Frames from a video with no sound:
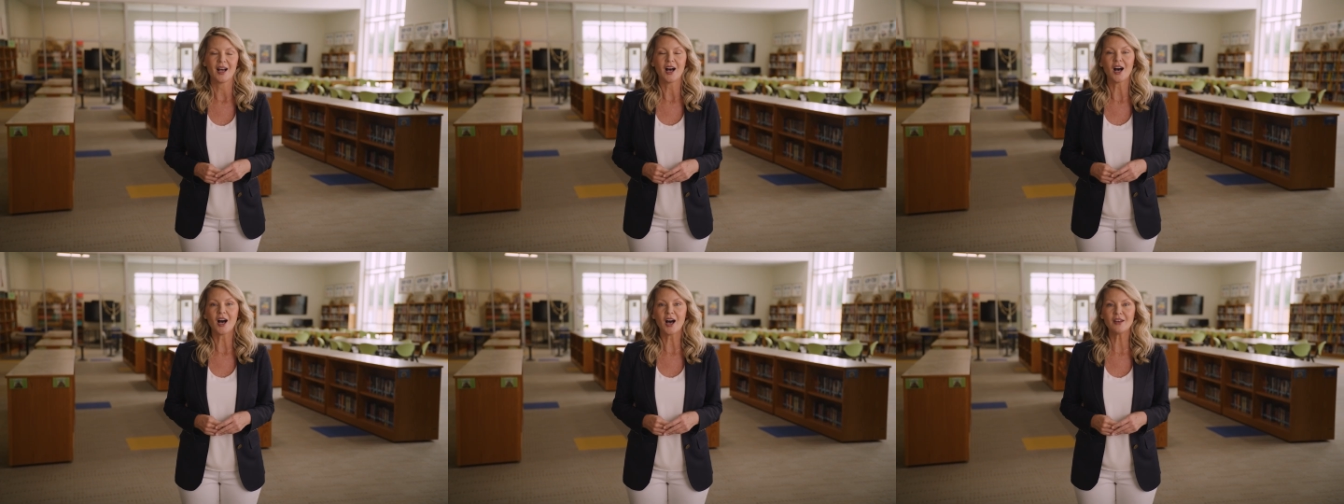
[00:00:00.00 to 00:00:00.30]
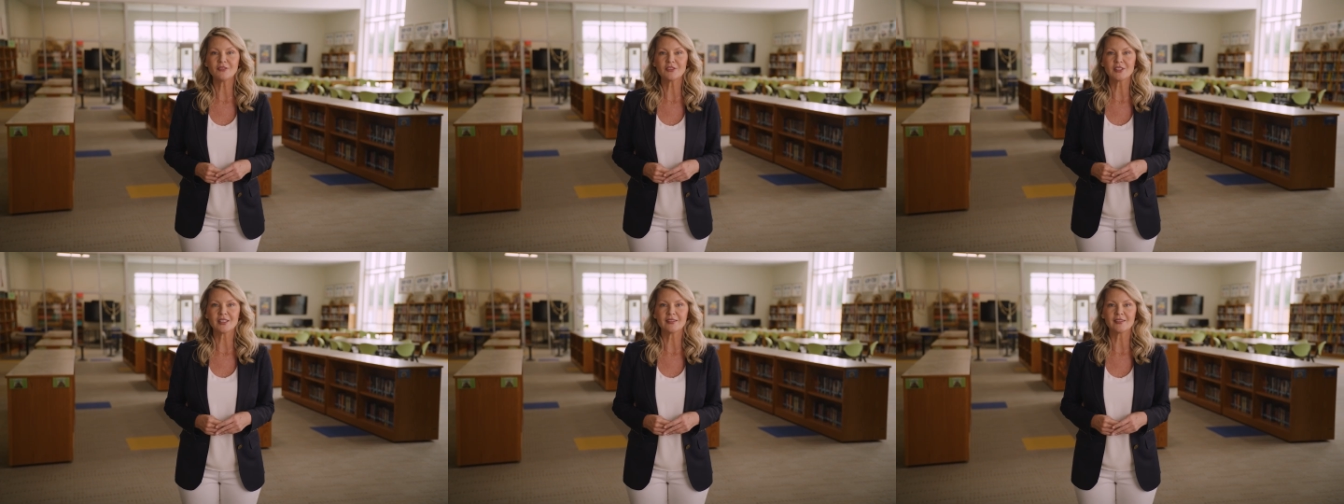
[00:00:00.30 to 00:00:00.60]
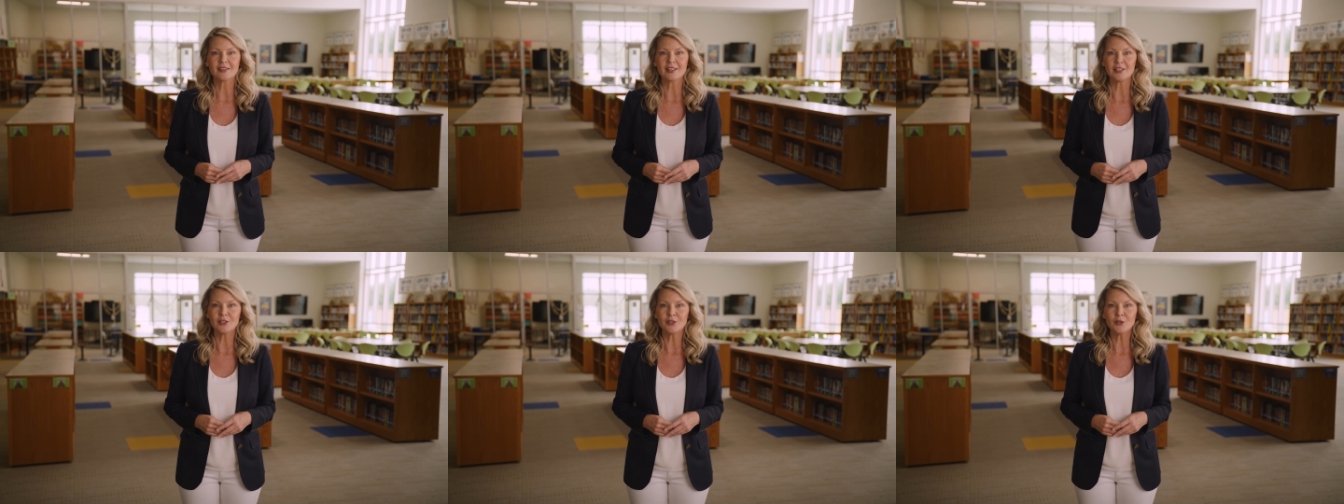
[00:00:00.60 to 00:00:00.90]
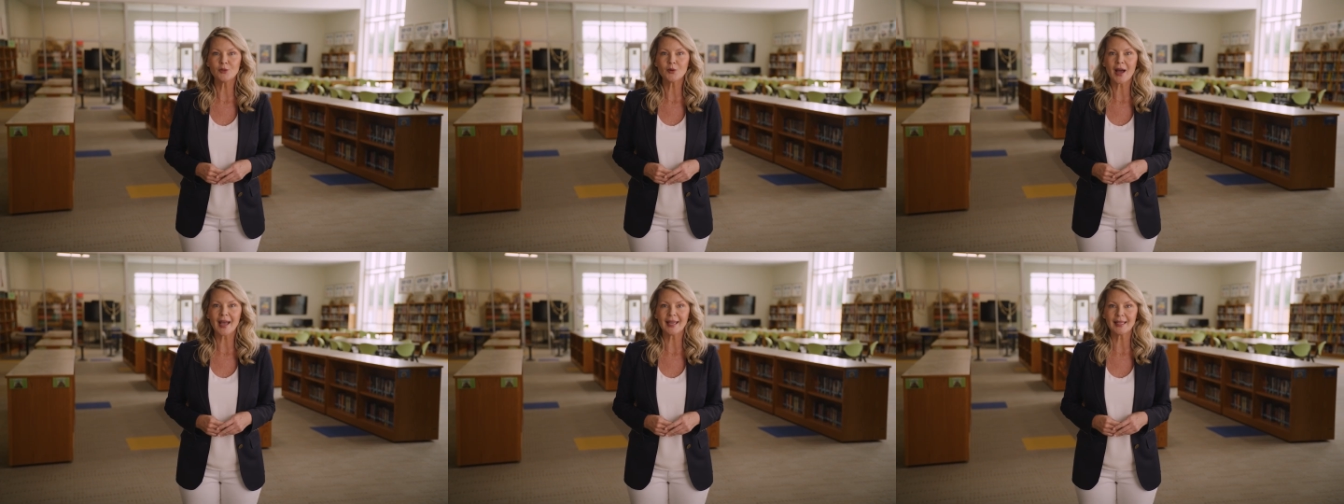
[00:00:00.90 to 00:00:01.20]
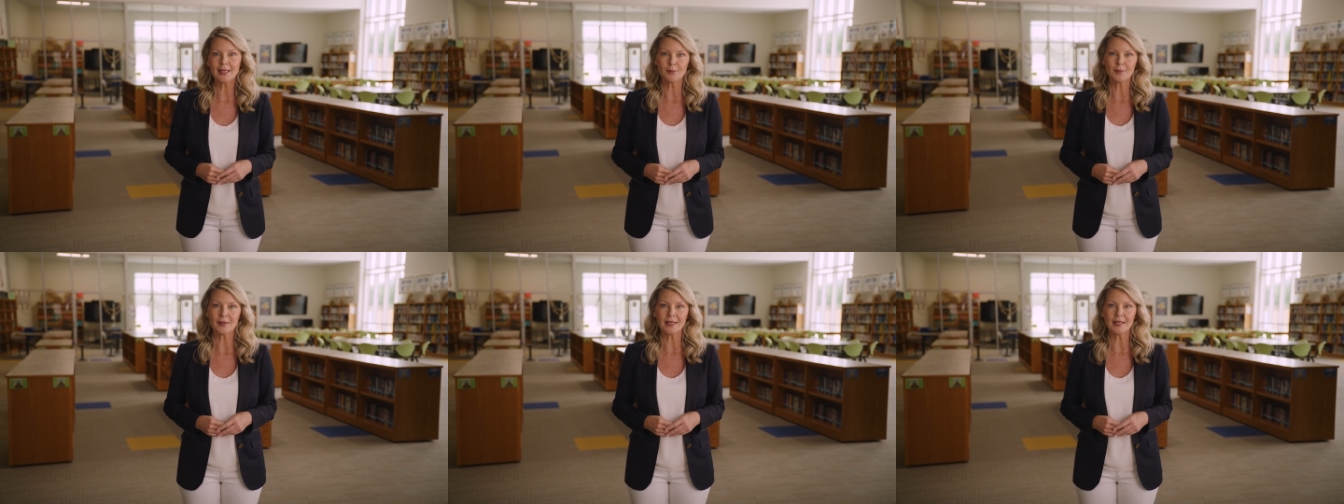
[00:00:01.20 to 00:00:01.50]
Often, the new
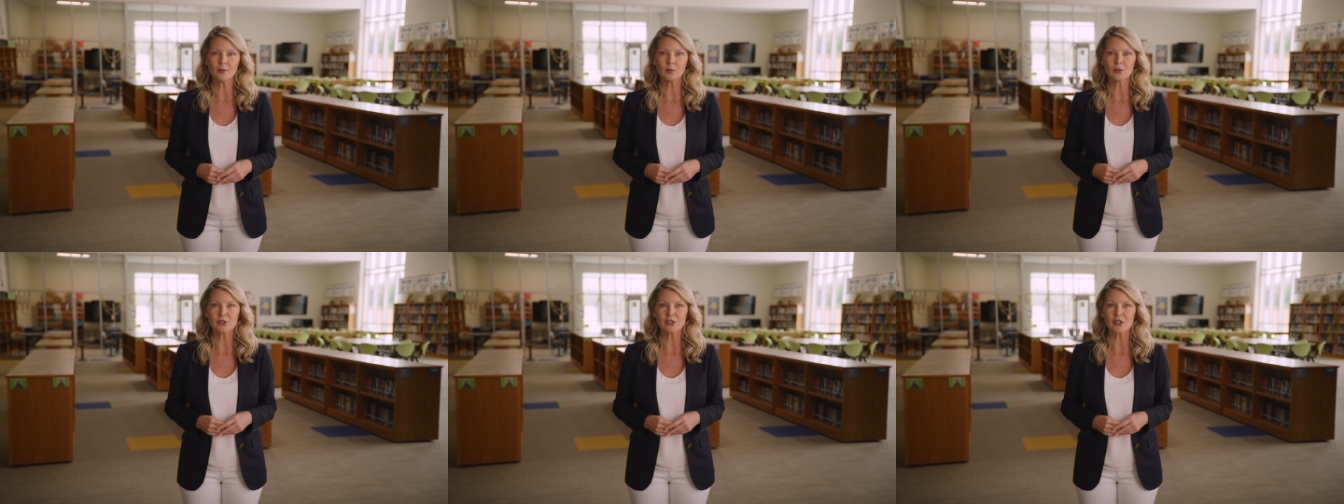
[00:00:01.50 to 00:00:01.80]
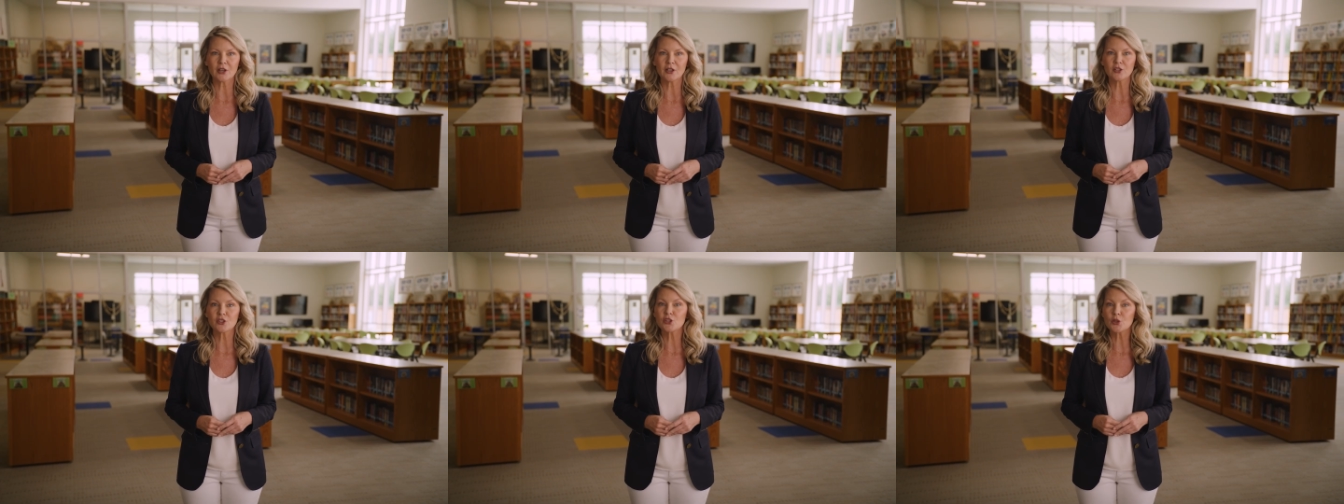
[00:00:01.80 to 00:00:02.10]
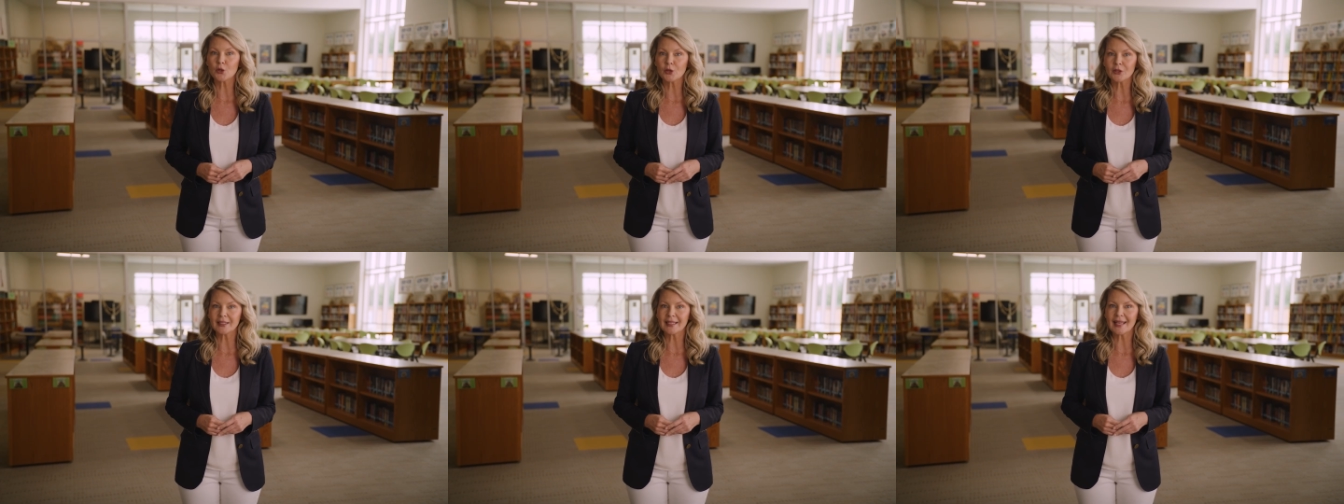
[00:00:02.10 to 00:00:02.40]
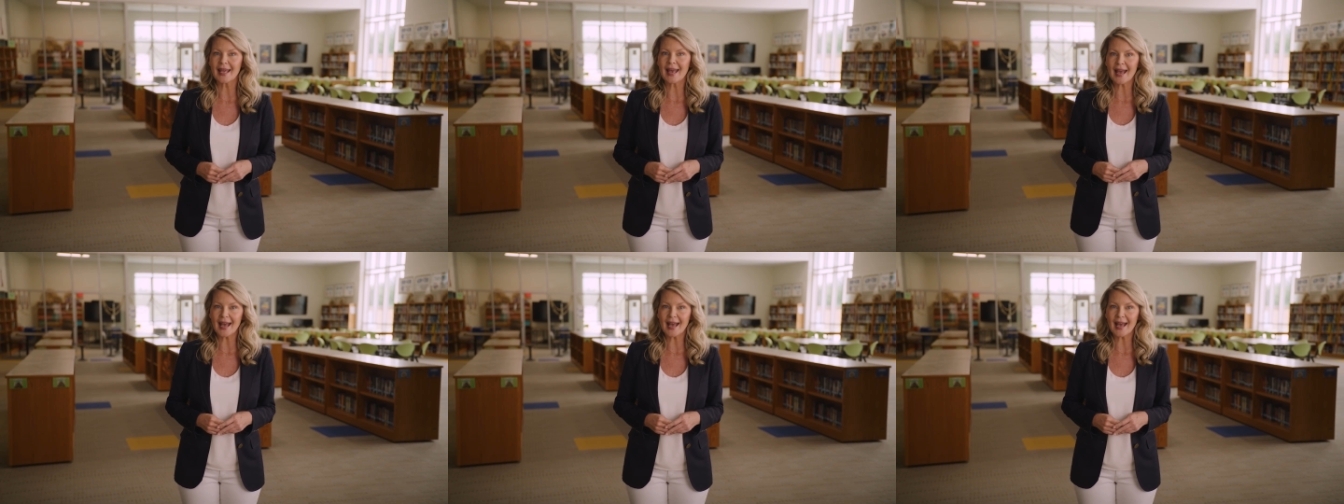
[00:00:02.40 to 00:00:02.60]
IEP will start shortly